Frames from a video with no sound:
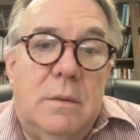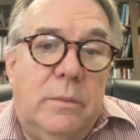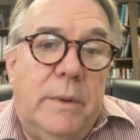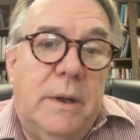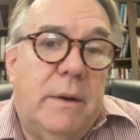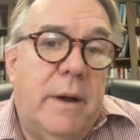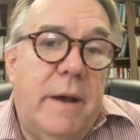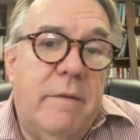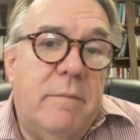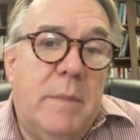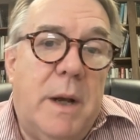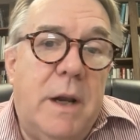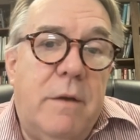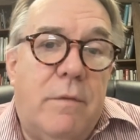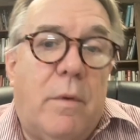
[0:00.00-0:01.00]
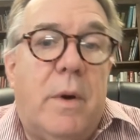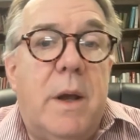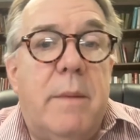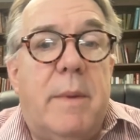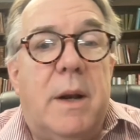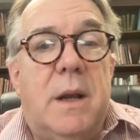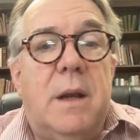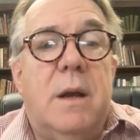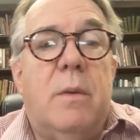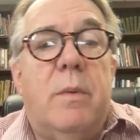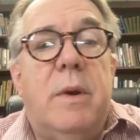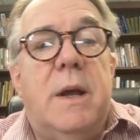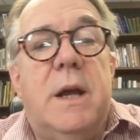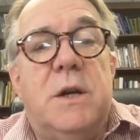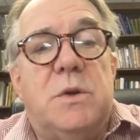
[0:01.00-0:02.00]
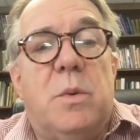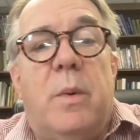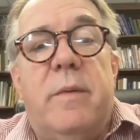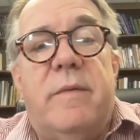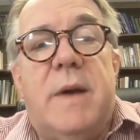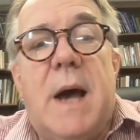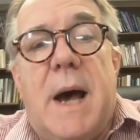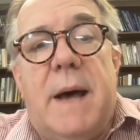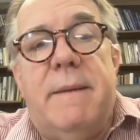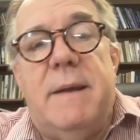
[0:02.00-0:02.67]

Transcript: we don't have money for you, but here we, here's what we've got,